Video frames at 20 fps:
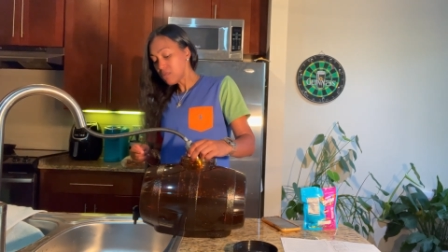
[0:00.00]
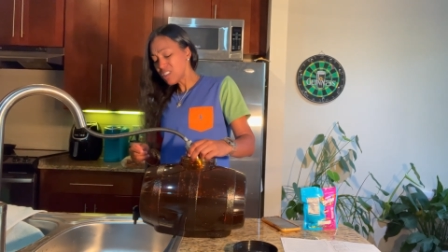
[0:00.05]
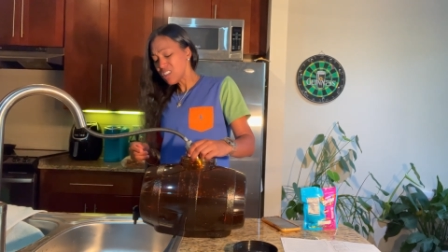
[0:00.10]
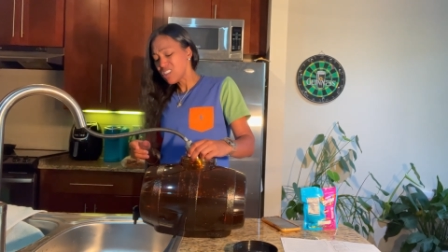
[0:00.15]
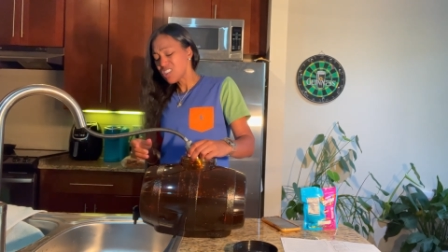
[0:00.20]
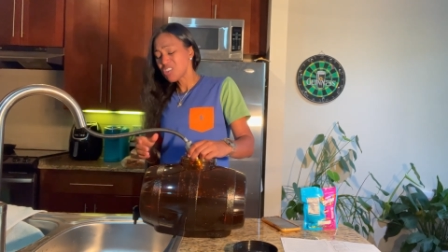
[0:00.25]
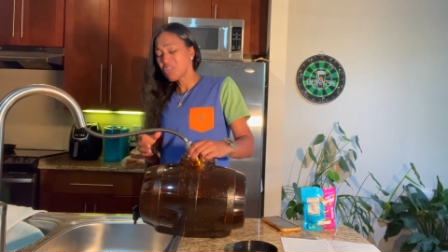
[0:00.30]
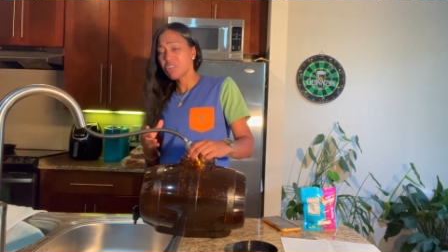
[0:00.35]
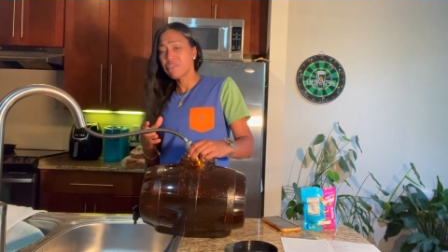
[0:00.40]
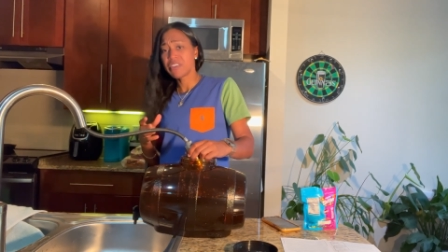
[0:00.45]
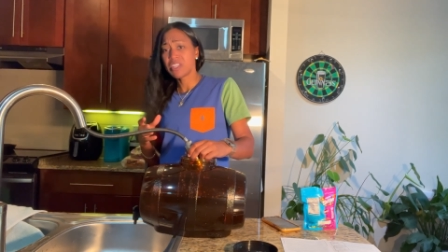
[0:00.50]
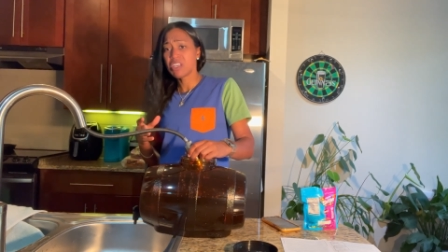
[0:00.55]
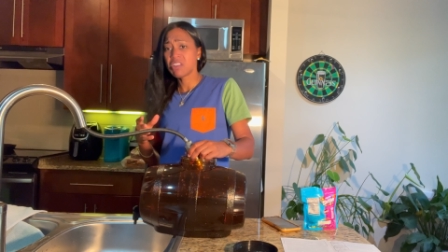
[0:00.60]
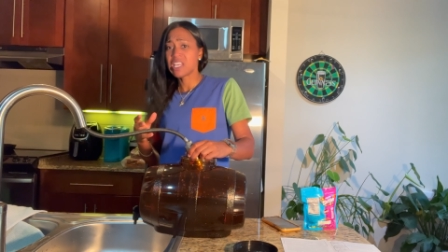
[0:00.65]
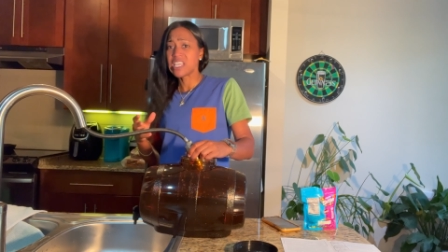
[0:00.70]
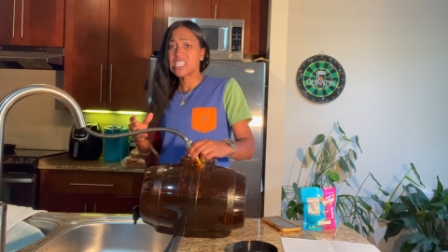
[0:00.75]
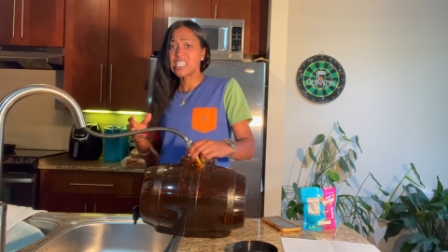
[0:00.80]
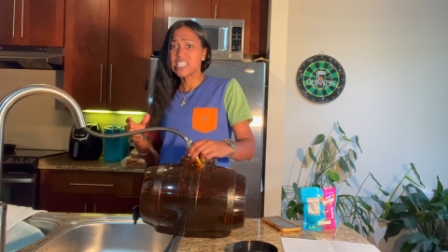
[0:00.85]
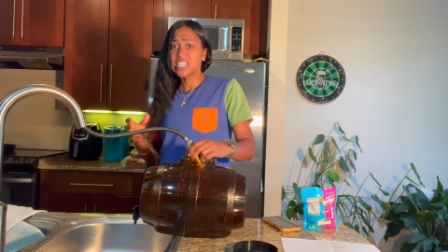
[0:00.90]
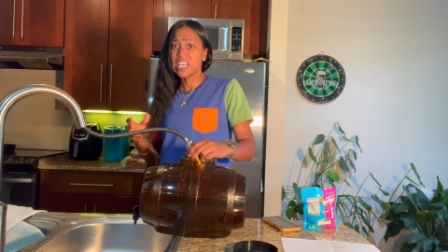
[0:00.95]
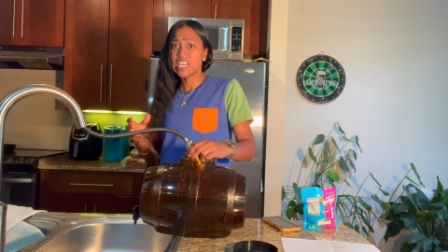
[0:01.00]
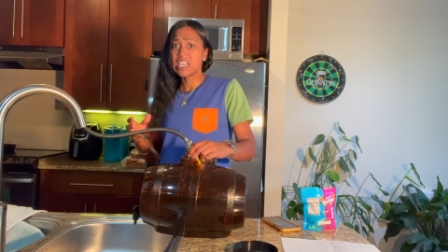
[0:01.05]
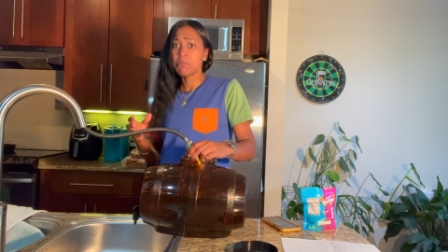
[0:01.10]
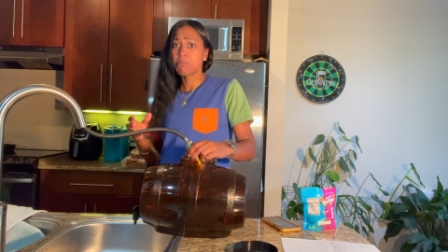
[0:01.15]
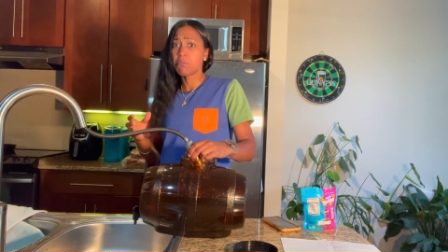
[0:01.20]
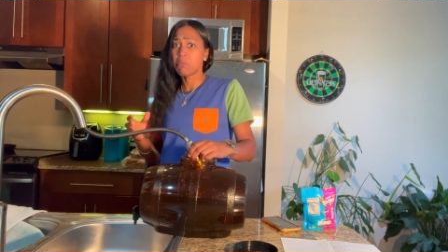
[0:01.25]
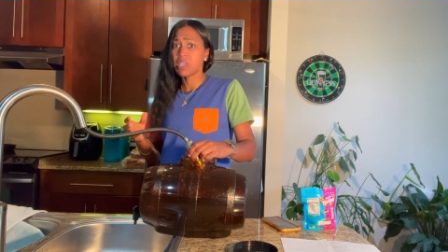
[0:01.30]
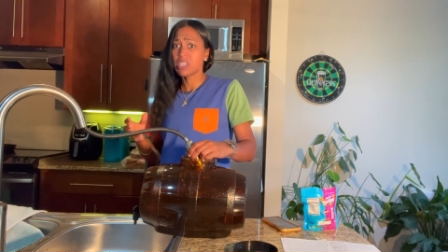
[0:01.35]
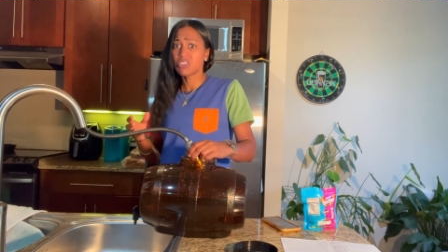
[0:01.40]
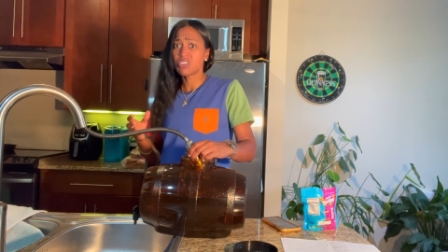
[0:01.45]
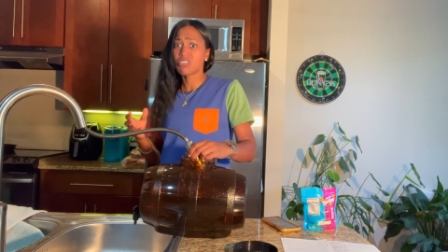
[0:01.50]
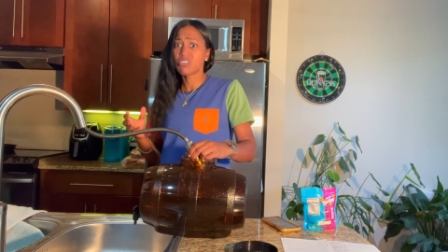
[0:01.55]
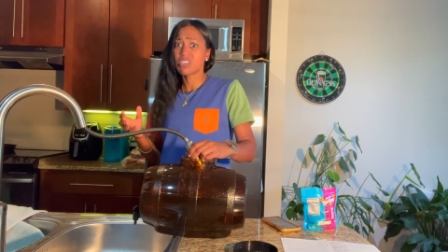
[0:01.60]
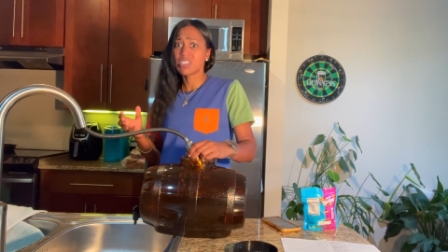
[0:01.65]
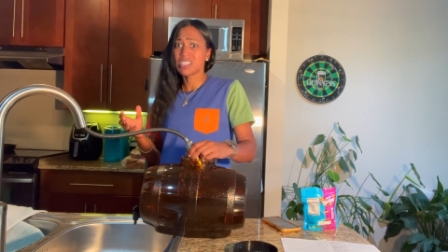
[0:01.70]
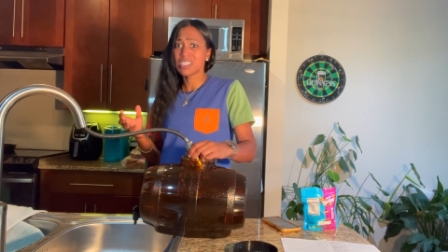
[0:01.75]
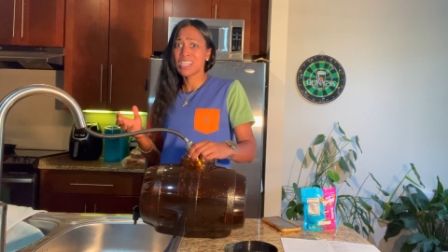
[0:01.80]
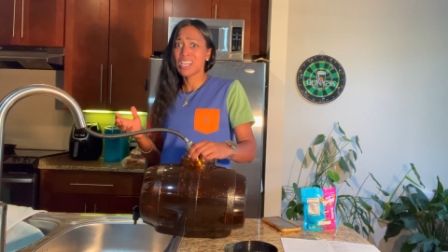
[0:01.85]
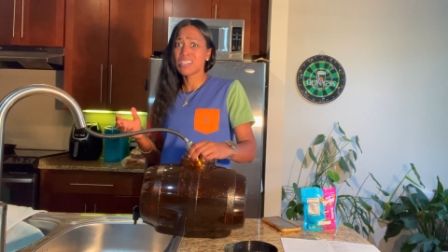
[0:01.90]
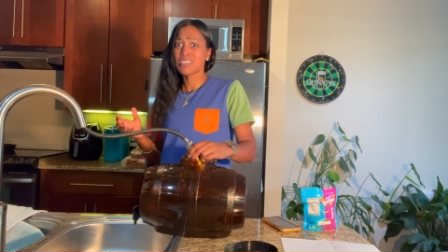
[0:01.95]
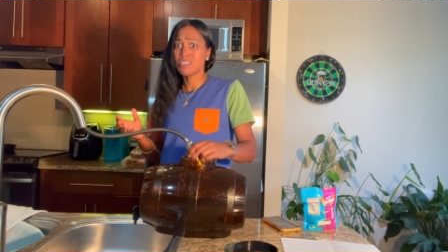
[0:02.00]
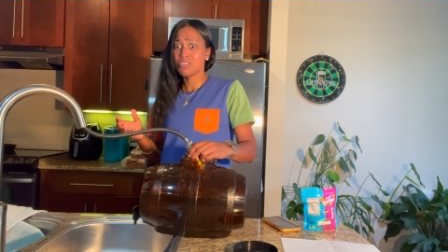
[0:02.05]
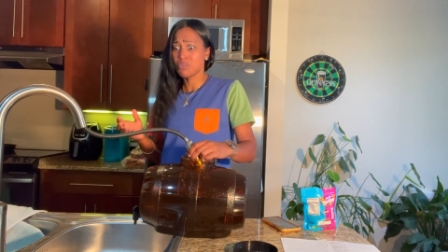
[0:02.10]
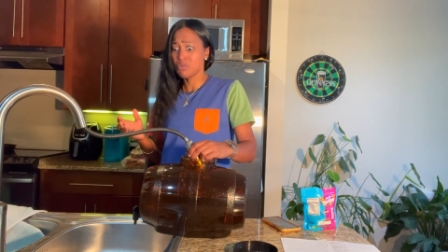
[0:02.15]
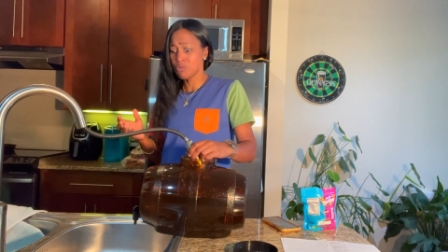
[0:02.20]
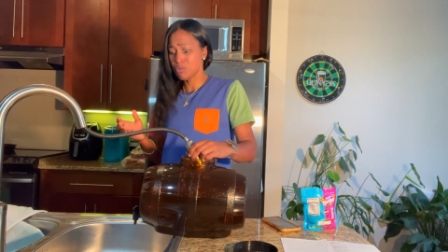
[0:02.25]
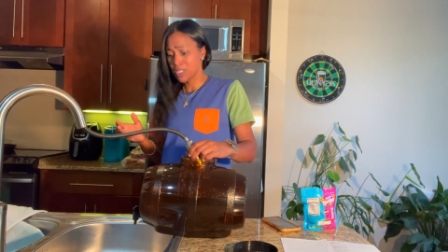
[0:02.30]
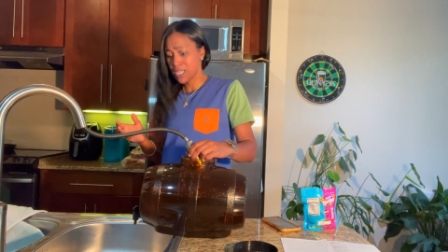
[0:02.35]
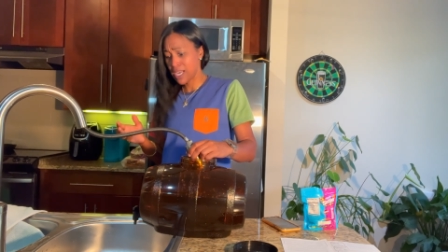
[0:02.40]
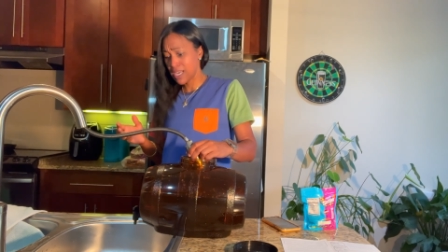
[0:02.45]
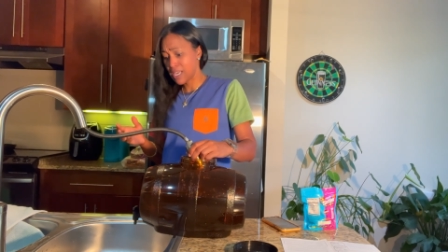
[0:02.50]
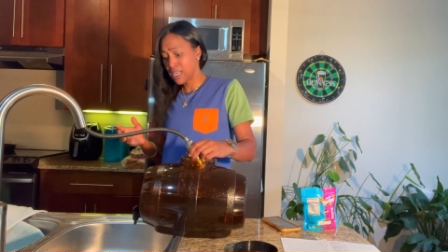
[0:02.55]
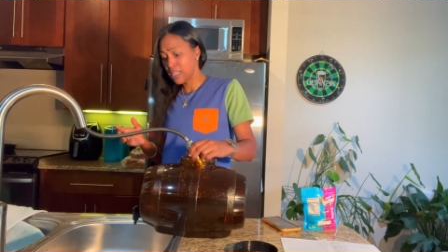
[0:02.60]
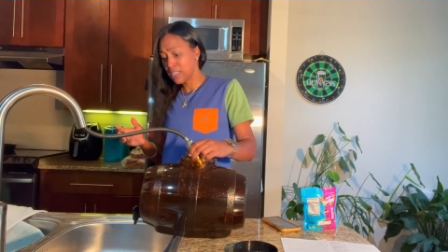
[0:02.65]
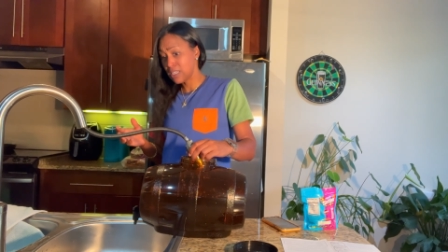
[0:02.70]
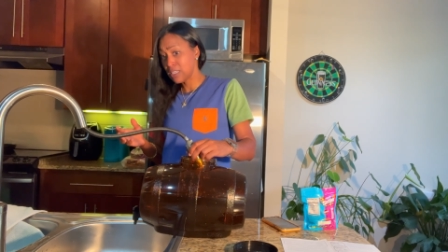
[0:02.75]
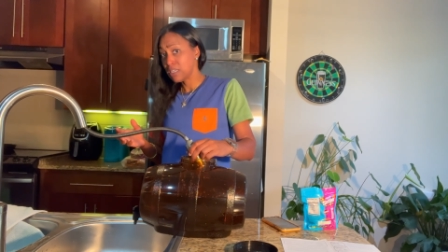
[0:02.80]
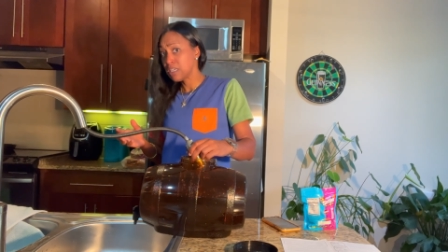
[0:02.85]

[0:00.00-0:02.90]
So even though they say make sure it's not too tight,